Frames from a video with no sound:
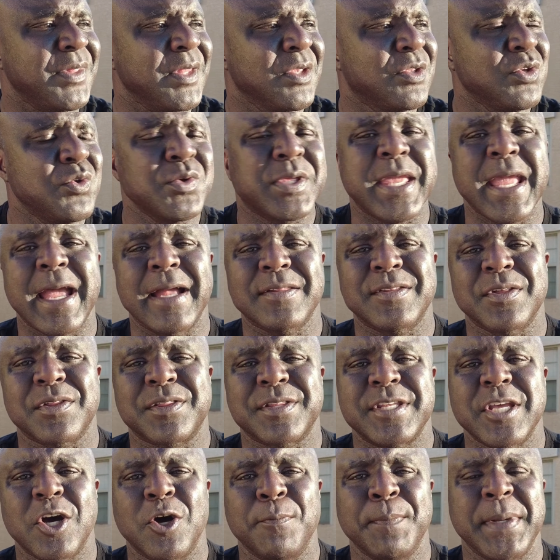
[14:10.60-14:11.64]
you can't just
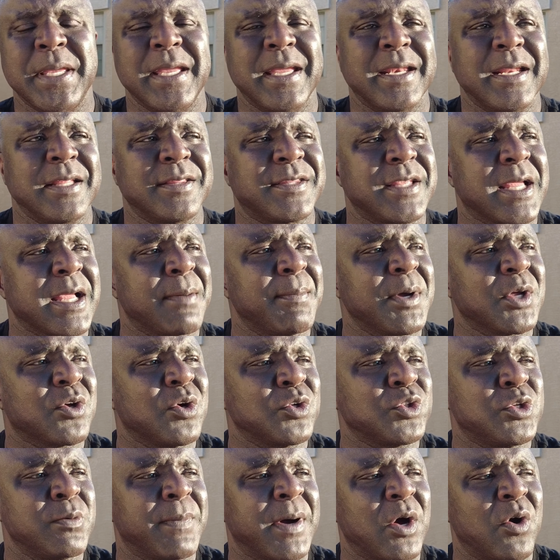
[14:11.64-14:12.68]
tell me anything. I'm gonna
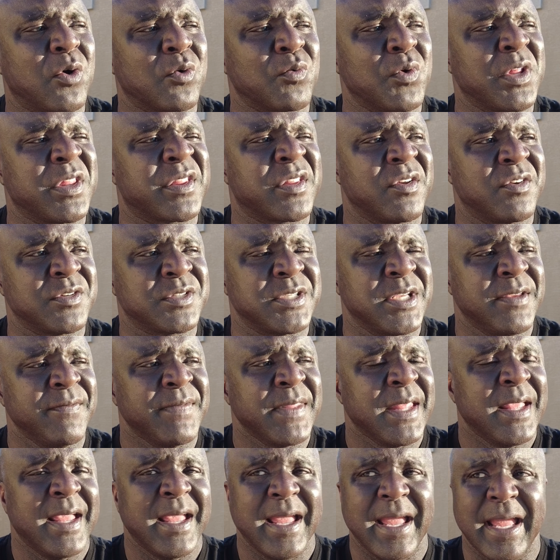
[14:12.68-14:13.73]
go do my own research.
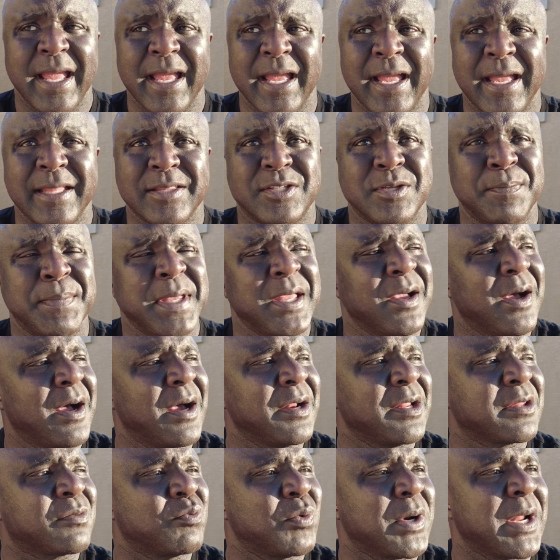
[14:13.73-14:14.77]
And to be
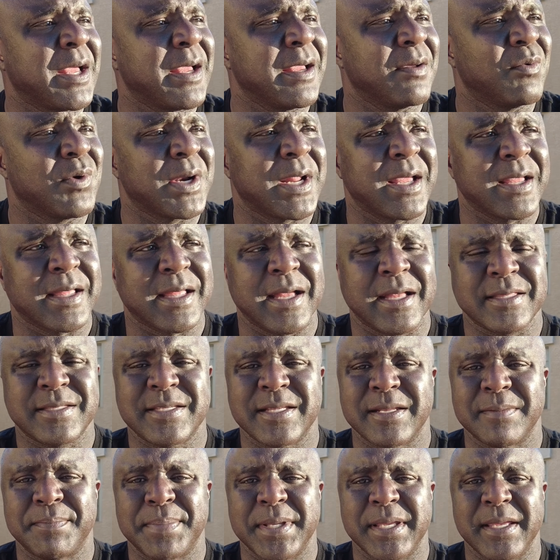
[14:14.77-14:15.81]
honest, when I when I got
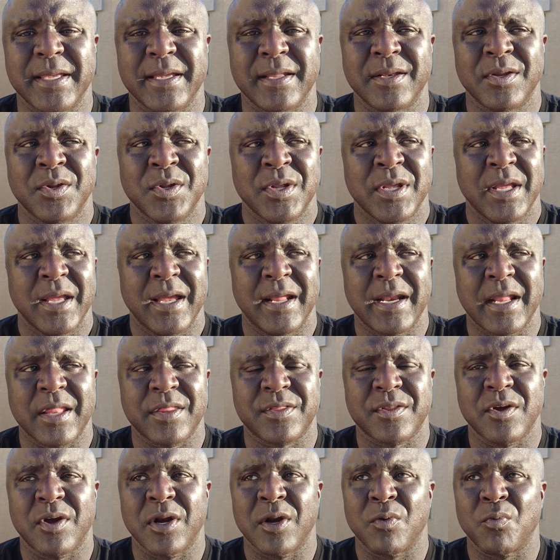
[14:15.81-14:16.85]
to the pen and I
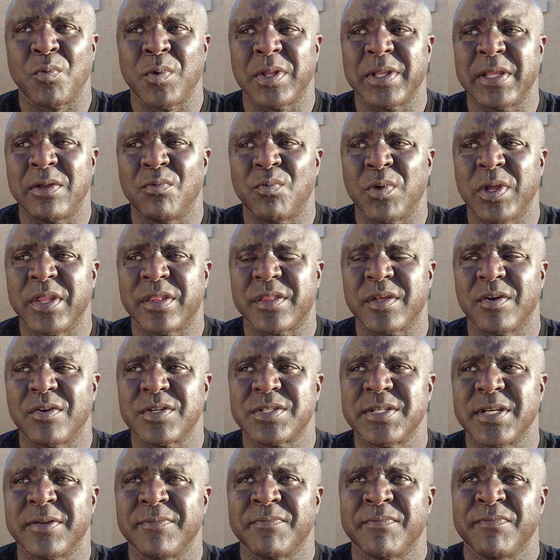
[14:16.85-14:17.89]
started really
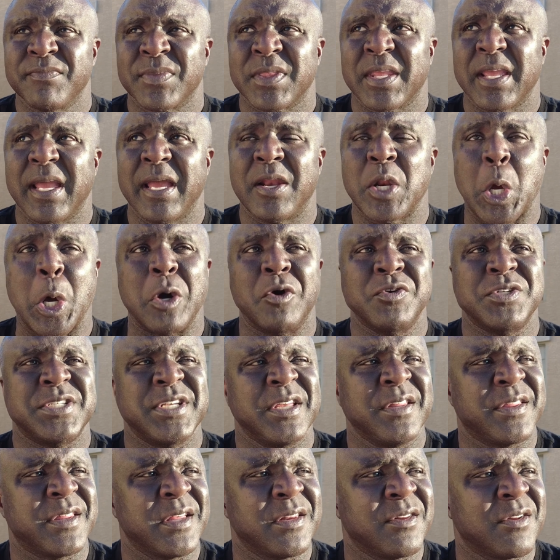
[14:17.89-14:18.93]
researching, and
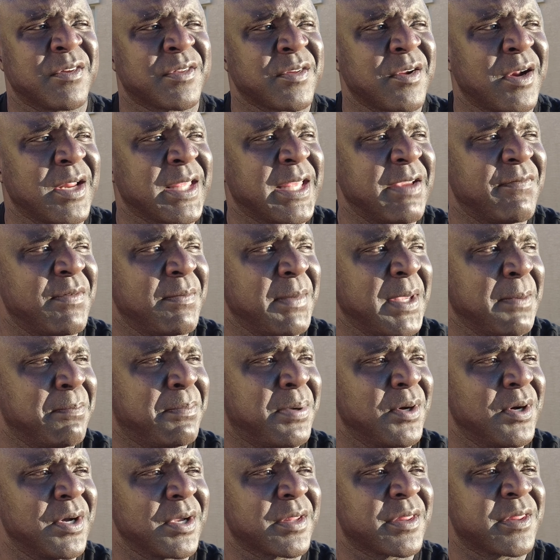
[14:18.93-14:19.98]
OGs in there started giving me
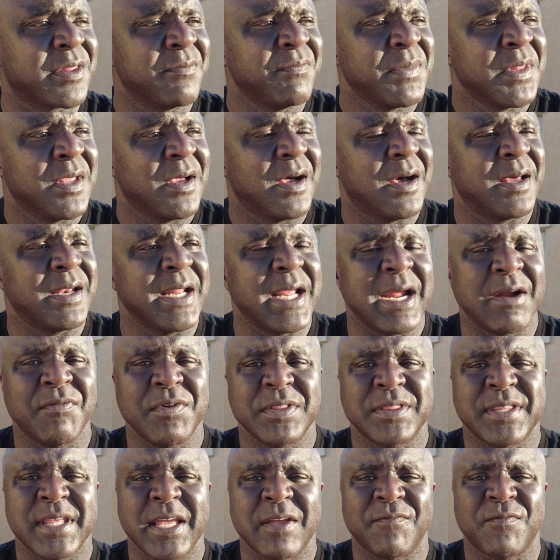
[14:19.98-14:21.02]
books on
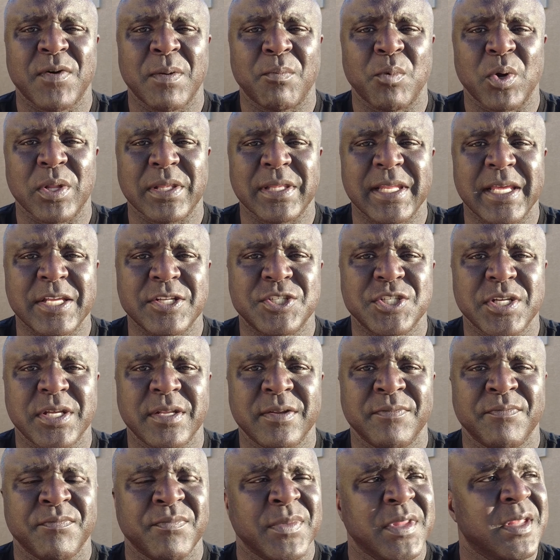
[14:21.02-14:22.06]
everything from
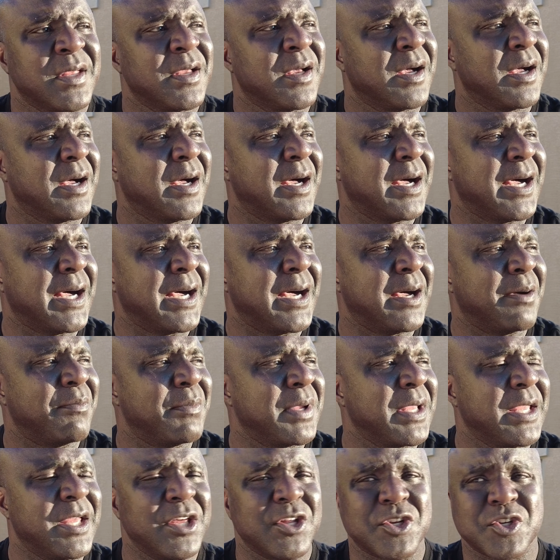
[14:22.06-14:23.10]
religion, um,
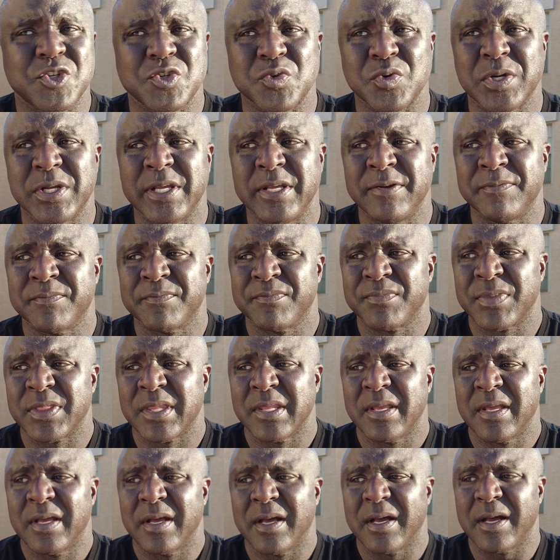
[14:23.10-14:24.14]
history,
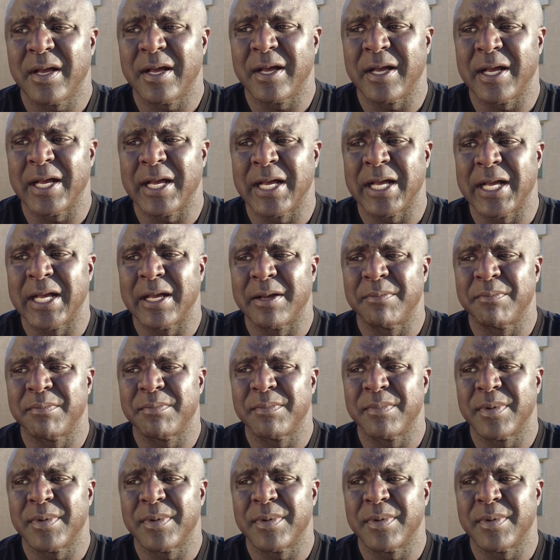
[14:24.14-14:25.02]
um,